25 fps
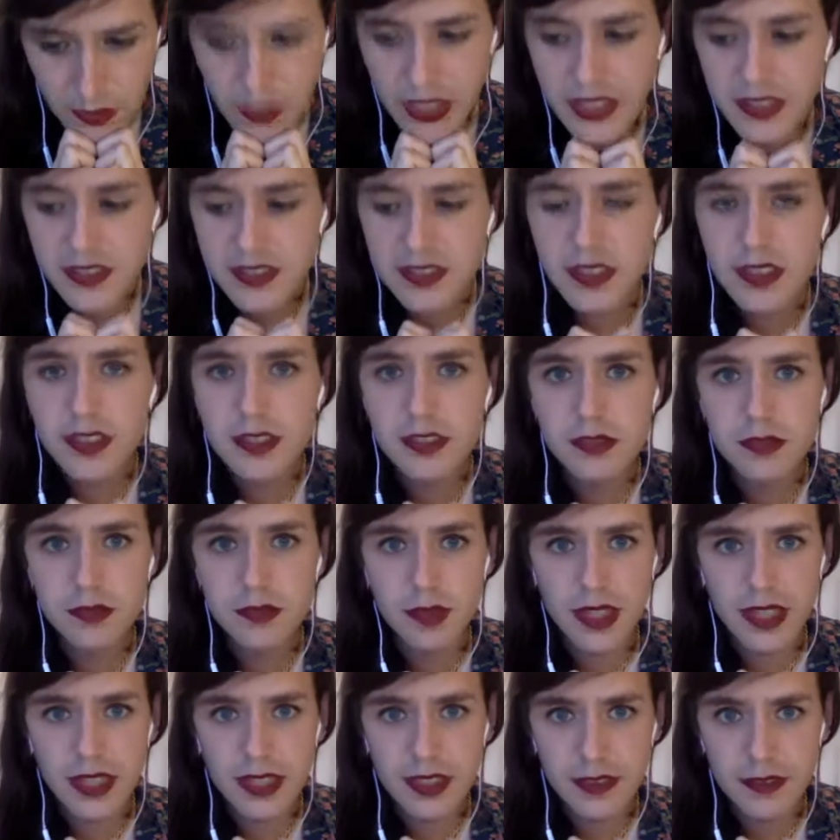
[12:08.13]
I started to
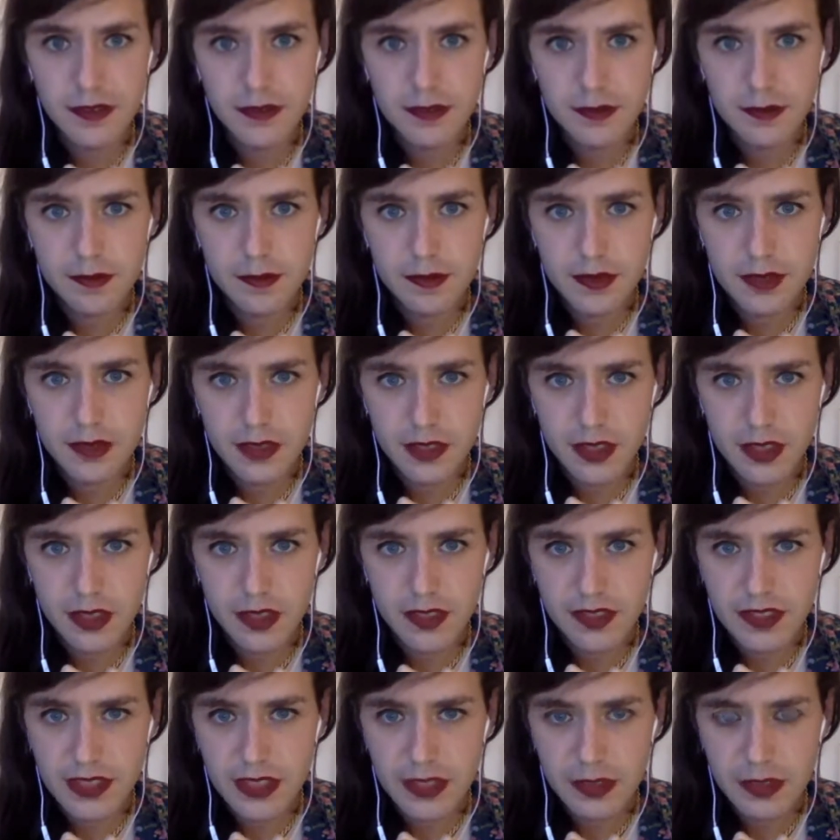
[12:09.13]
write
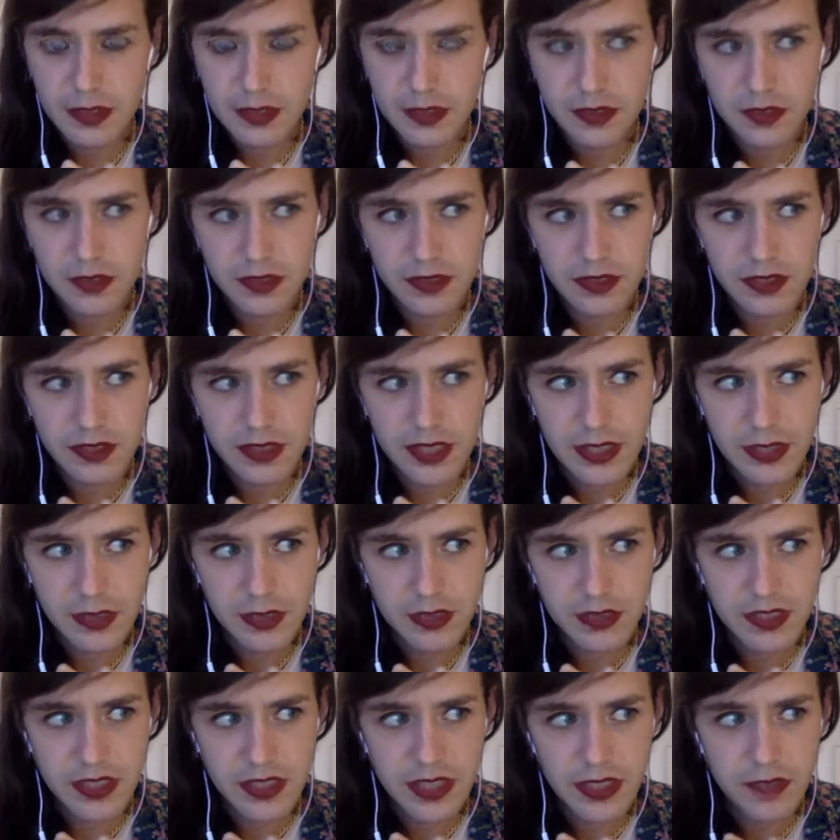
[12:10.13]
songs, I was
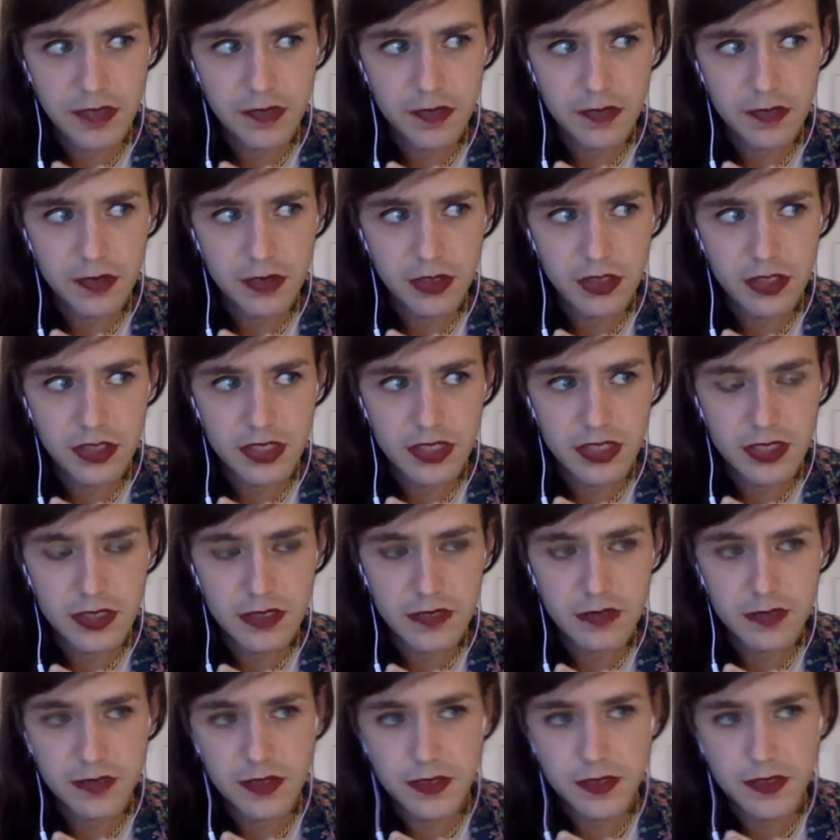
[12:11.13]
like
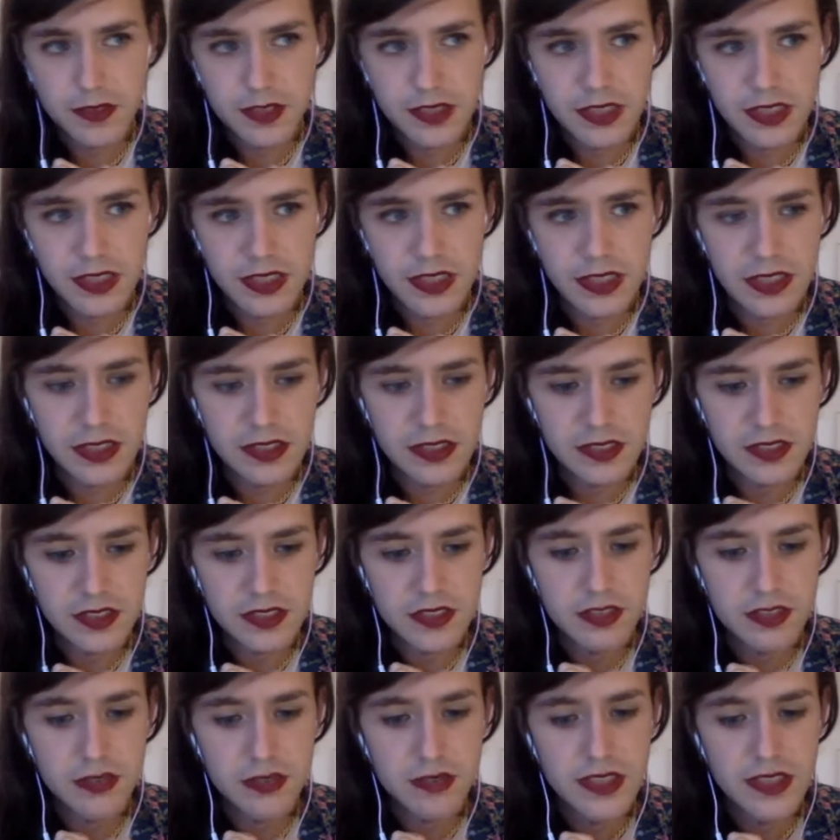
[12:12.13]
14, 15. I
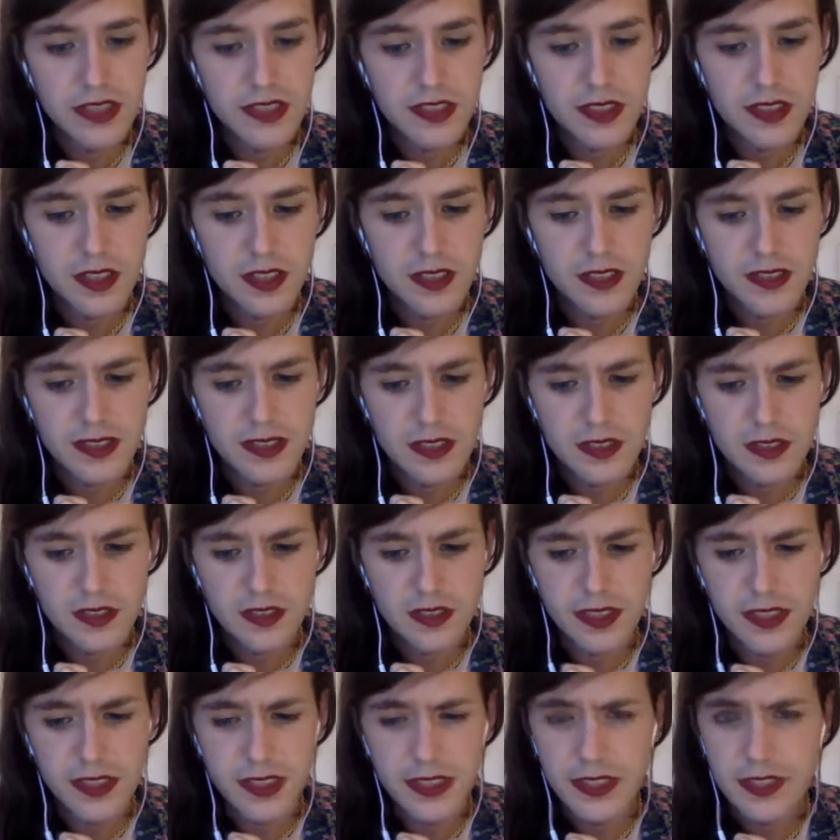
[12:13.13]
started to write songs that I
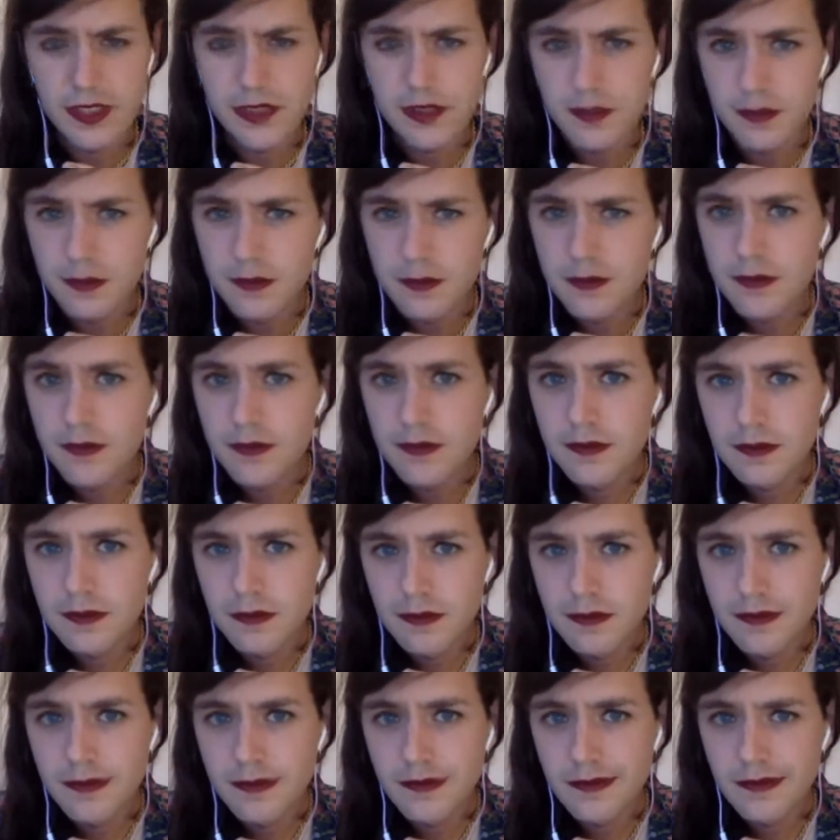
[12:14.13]
was like,
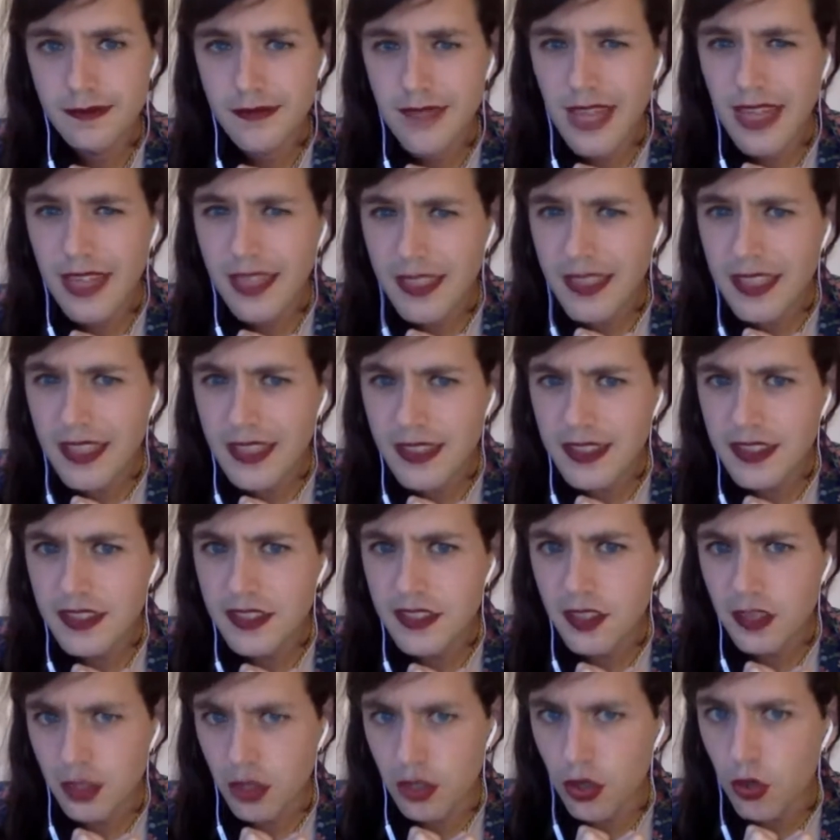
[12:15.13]
I think
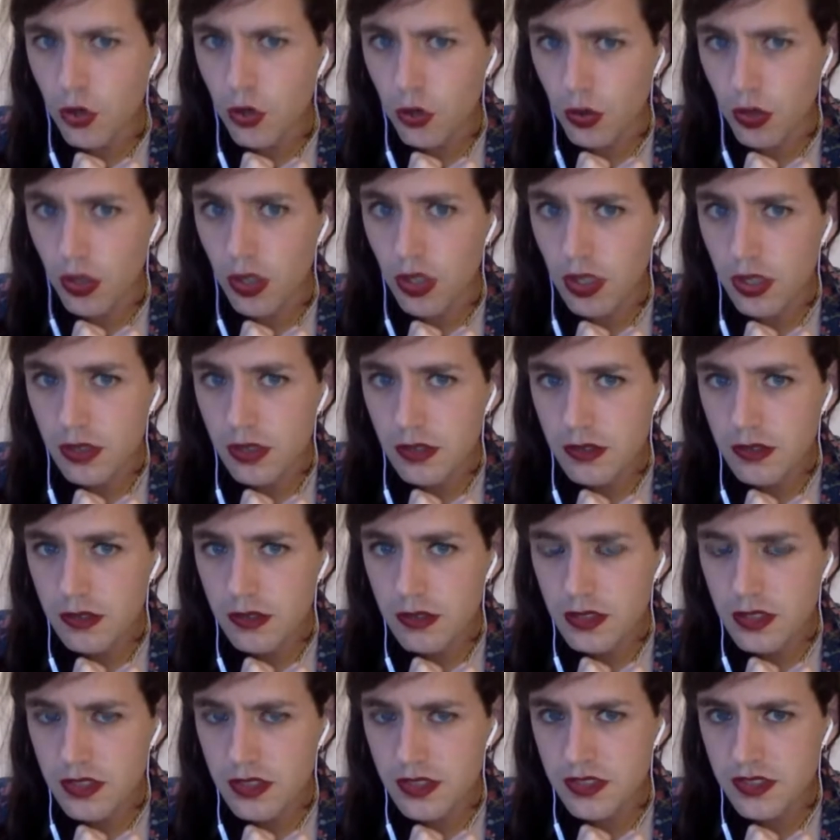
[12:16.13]
these are cool.
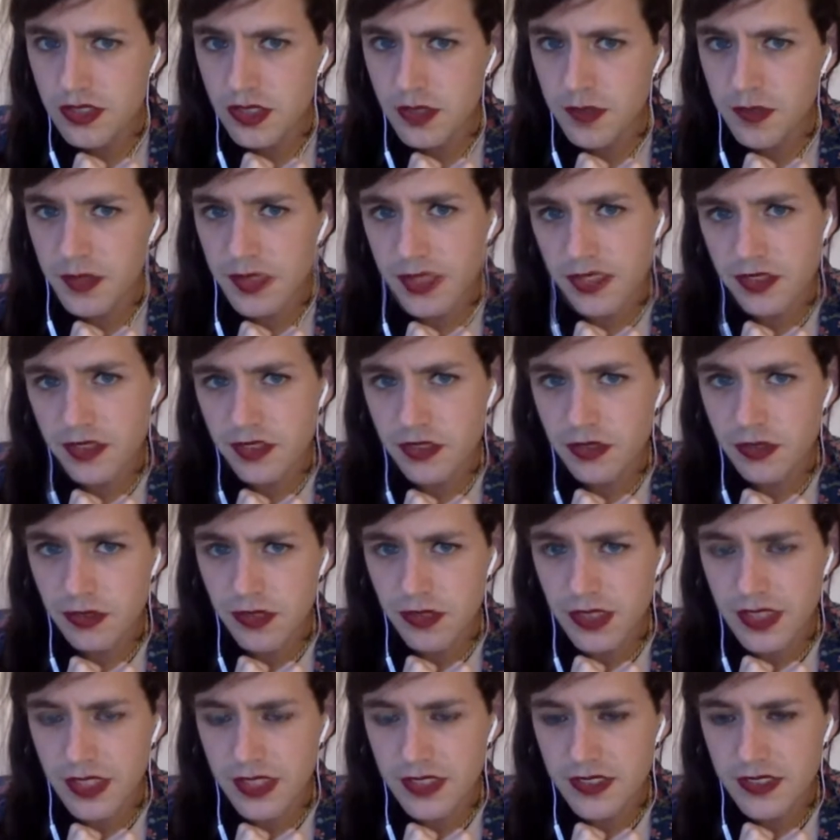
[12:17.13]
There's something to
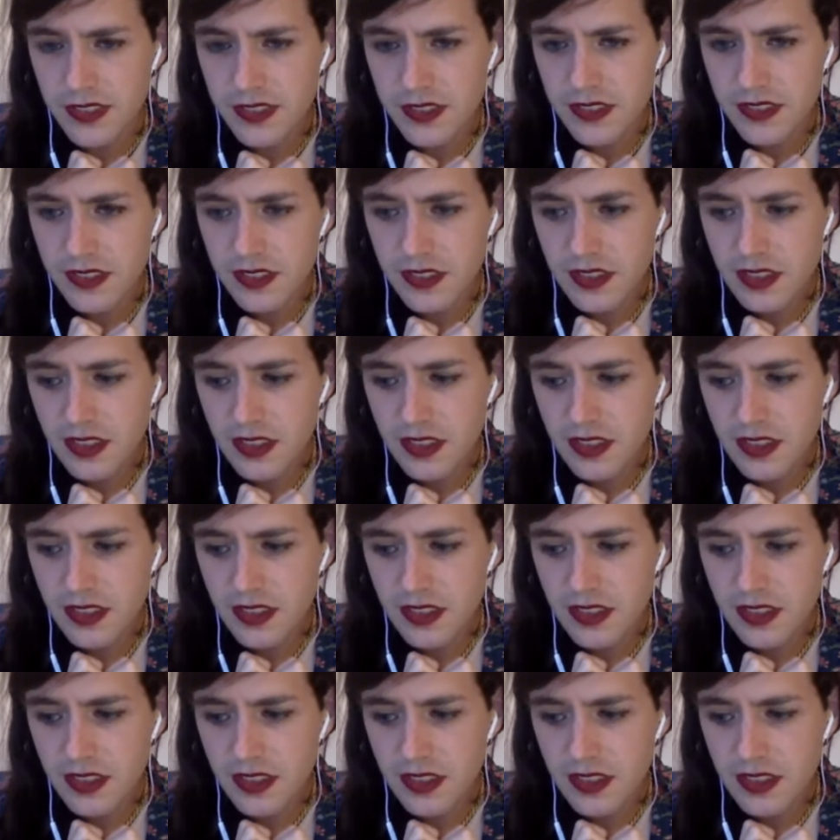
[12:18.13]
this.